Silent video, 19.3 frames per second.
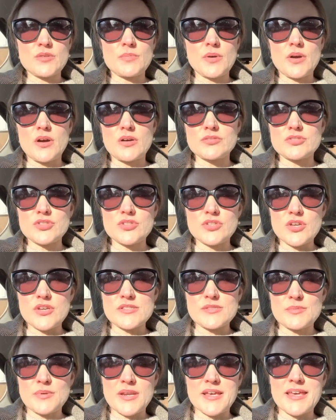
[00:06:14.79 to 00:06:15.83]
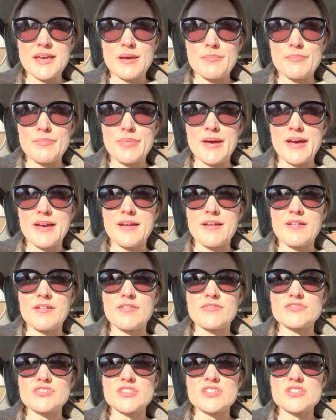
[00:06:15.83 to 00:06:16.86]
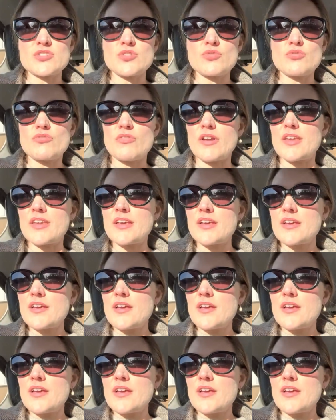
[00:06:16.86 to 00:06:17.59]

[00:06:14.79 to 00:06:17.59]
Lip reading: but I'll do those when I get back after the school run.